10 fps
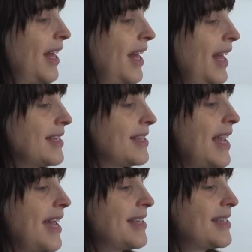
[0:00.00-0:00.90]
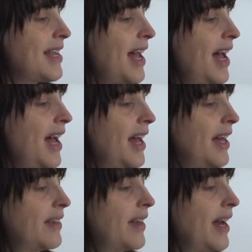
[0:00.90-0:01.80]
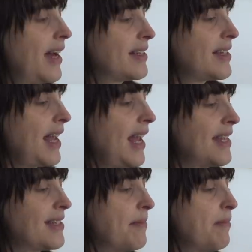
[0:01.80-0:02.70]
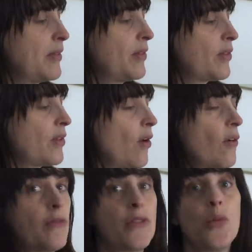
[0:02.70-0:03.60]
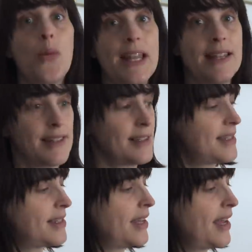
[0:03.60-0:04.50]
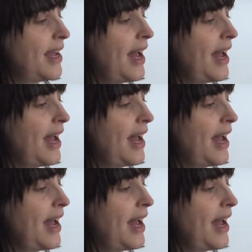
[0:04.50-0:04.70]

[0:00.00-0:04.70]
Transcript: it says uh, that it is the month of the winds